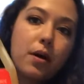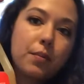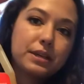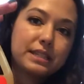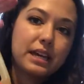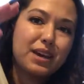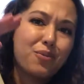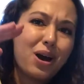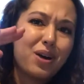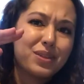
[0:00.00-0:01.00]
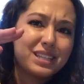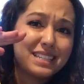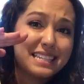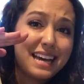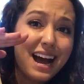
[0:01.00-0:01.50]
probably saying, wow, that's
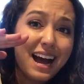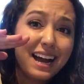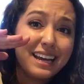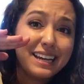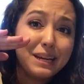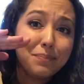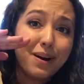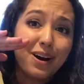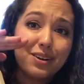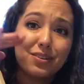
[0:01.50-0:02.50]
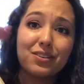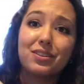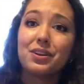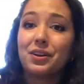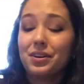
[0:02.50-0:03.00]
a tiny
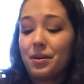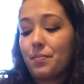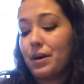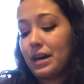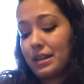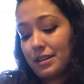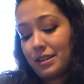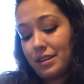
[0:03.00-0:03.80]
bottle, but